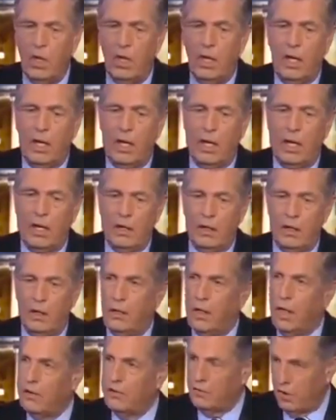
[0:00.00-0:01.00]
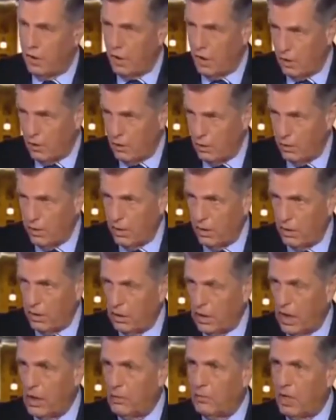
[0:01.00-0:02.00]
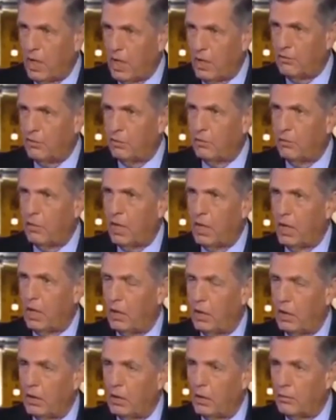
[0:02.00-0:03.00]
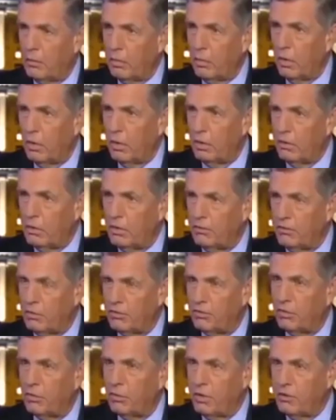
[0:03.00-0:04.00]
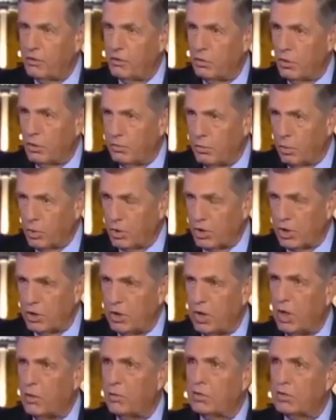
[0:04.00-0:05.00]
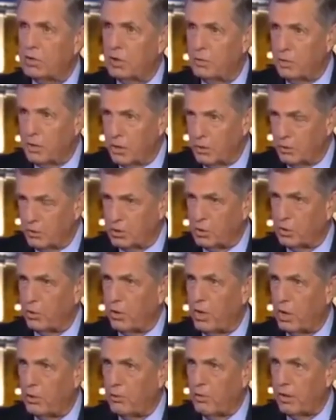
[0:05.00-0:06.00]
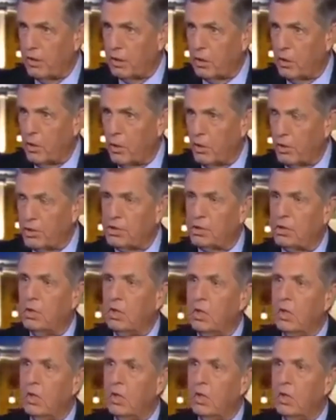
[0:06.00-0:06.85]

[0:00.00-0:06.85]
And that's how we came to have a universal right to an abortion. That was something that was created by the courts.